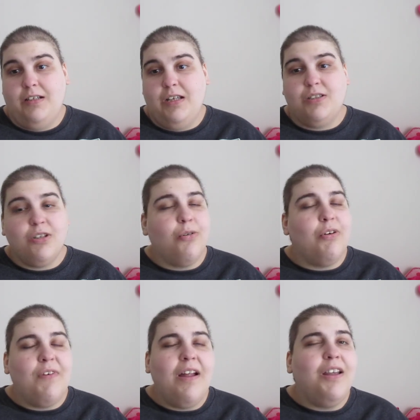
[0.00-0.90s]
So
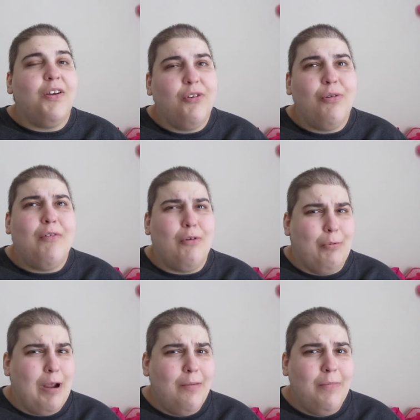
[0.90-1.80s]
if any of you ever
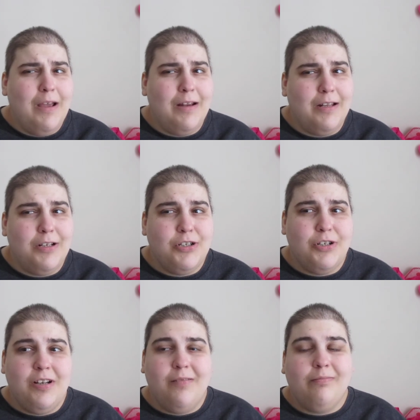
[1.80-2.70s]
write me on
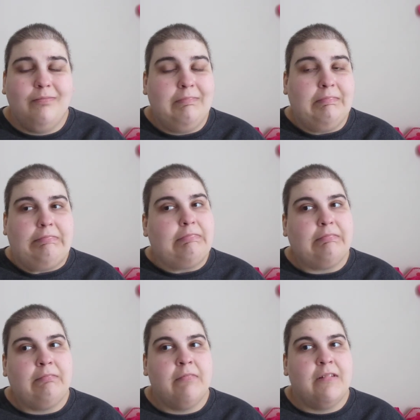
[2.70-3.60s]
Instagram,
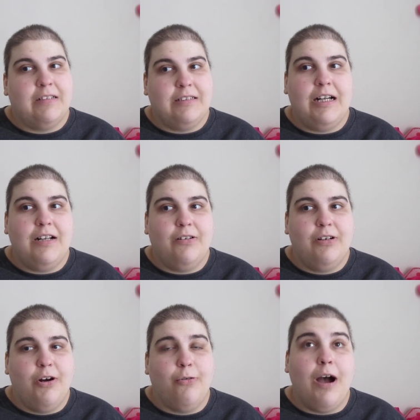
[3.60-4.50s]
I don't
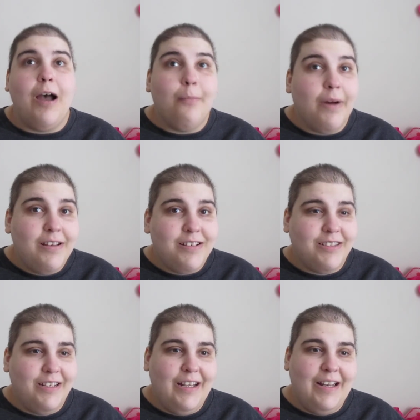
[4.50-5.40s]
know. I might
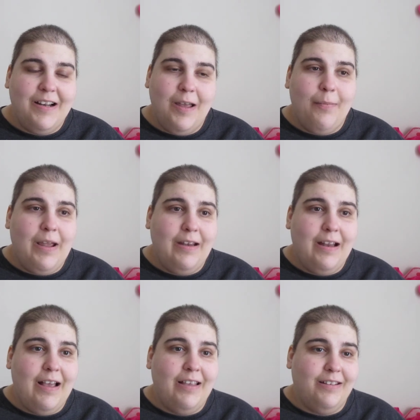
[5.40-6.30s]
see it and I might
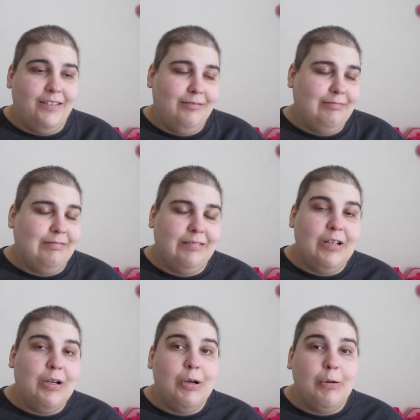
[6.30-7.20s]
not.
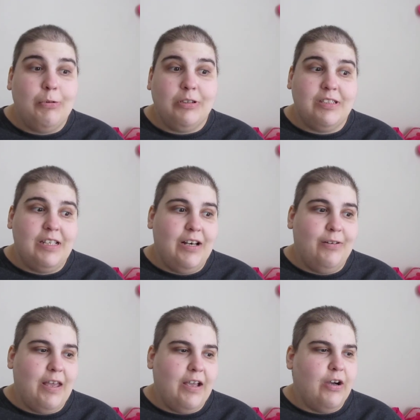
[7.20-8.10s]
We'll see how
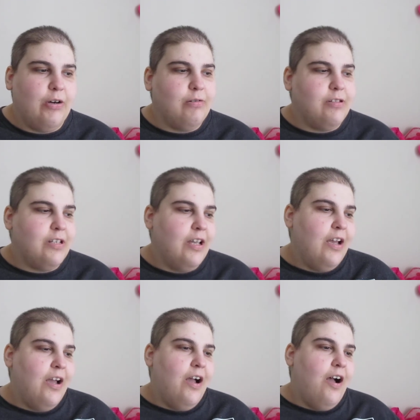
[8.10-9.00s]
that goes.
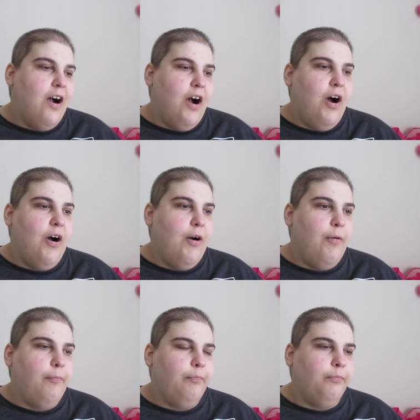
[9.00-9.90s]

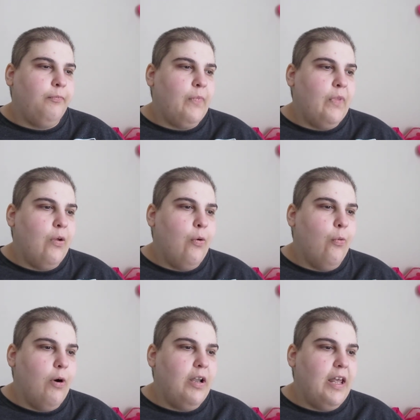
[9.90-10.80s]
Um,
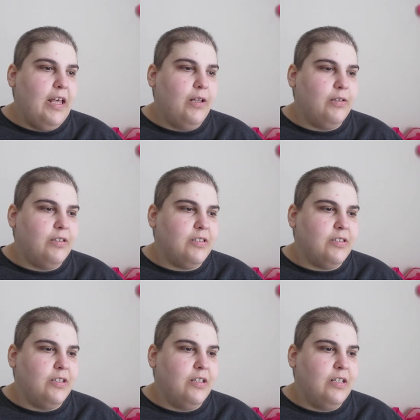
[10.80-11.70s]
what
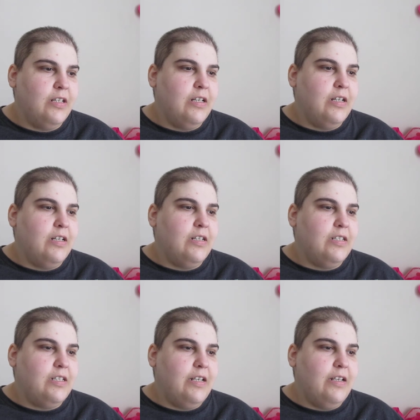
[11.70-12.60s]
else
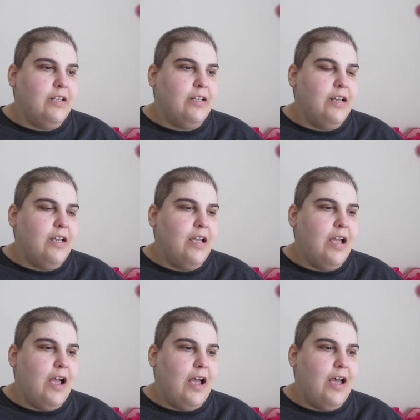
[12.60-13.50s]
did
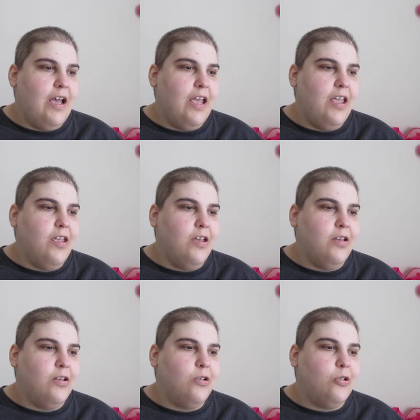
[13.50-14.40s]
I
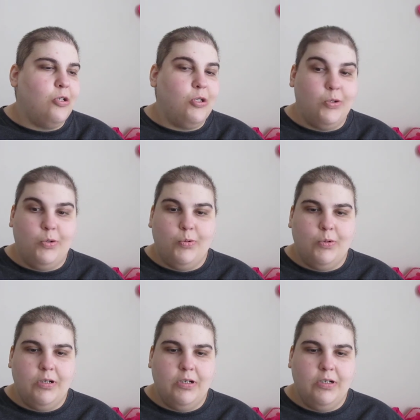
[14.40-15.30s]
do.